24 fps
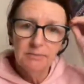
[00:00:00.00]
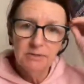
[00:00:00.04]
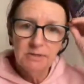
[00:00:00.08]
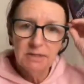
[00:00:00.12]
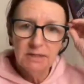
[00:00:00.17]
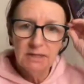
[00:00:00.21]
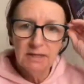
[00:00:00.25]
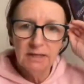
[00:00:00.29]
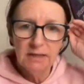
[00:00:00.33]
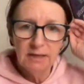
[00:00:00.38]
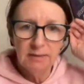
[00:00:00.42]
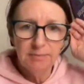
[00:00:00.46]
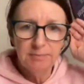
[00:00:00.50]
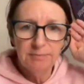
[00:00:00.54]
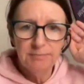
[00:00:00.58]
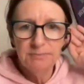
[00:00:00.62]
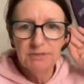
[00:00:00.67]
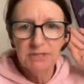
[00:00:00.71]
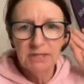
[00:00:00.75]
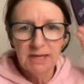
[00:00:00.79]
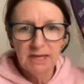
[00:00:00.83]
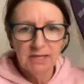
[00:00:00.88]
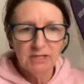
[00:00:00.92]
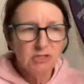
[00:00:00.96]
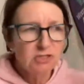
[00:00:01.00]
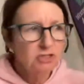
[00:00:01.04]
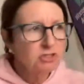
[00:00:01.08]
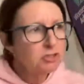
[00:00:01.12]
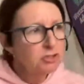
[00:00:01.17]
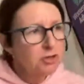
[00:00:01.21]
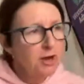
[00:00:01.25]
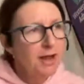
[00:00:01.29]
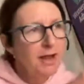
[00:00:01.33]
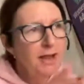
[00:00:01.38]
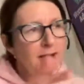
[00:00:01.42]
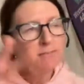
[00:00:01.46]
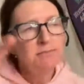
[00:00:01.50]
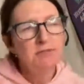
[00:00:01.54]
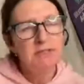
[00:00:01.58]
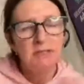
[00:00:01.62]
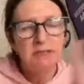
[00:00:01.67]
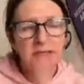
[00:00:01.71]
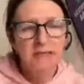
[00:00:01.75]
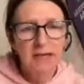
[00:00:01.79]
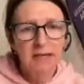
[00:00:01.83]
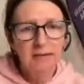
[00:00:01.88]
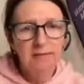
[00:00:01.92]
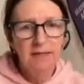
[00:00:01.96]
to get up to catch the tram to
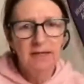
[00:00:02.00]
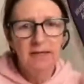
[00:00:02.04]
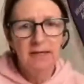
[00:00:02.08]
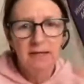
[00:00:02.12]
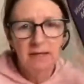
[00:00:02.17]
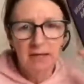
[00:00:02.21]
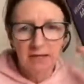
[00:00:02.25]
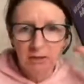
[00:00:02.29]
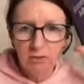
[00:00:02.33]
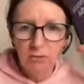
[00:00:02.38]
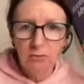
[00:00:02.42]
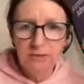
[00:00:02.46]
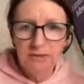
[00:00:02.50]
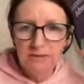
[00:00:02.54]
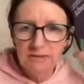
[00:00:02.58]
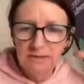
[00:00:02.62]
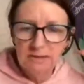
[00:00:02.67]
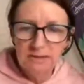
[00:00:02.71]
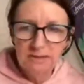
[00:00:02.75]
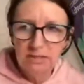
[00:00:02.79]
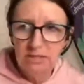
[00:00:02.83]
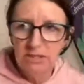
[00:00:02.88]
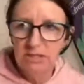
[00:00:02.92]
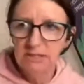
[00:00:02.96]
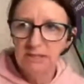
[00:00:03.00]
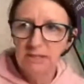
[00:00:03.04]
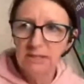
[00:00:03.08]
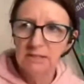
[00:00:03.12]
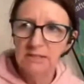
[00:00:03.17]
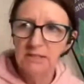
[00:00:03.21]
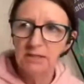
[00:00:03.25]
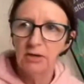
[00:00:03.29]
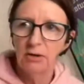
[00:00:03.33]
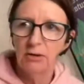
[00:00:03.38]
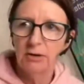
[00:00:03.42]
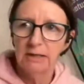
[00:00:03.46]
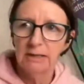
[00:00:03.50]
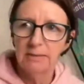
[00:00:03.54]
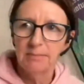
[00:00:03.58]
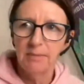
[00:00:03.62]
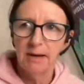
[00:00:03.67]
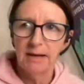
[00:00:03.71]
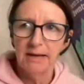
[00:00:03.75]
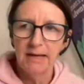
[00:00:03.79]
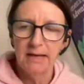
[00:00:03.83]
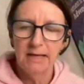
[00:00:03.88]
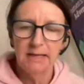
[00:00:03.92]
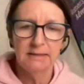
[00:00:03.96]
get there. Like, all these logistics are going in my
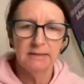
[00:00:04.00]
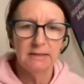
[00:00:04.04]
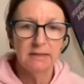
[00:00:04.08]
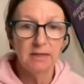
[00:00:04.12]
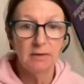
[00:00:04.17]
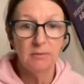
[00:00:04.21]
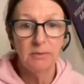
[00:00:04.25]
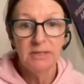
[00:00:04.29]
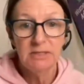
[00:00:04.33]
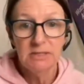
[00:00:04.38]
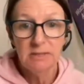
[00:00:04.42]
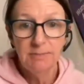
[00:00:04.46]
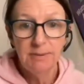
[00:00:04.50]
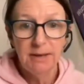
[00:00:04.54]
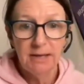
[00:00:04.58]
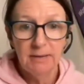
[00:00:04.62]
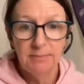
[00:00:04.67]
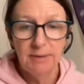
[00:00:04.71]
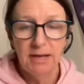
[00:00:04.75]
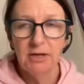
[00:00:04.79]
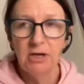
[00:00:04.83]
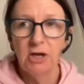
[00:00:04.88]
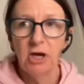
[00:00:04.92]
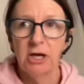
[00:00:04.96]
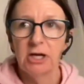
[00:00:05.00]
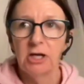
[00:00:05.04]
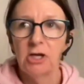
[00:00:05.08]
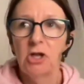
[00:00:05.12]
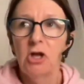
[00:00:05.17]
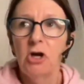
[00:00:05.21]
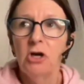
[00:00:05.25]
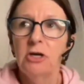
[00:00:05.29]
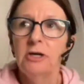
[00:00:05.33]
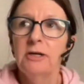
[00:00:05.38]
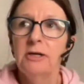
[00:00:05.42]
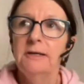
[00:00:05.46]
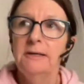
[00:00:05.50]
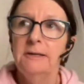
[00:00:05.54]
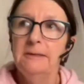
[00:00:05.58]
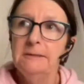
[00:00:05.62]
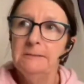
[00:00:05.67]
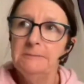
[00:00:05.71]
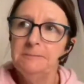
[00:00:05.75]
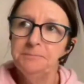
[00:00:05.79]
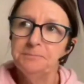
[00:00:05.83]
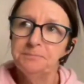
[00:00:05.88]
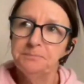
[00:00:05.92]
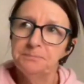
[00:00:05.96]
head, and I went to bed about 9 o'clock.
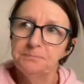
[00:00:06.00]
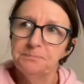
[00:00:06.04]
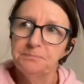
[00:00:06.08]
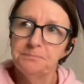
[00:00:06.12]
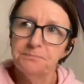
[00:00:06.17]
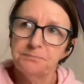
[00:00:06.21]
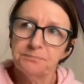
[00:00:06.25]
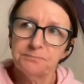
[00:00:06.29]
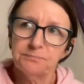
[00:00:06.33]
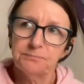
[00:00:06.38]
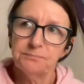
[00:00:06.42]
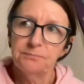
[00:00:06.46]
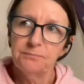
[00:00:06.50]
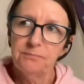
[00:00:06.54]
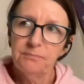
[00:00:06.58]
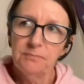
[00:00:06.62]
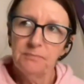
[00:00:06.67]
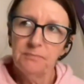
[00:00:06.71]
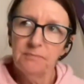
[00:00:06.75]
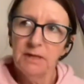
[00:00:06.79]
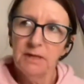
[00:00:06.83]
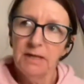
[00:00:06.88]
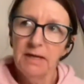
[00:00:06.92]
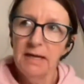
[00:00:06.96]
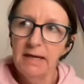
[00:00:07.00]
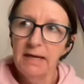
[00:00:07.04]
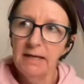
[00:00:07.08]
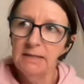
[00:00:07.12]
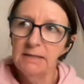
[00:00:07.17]
And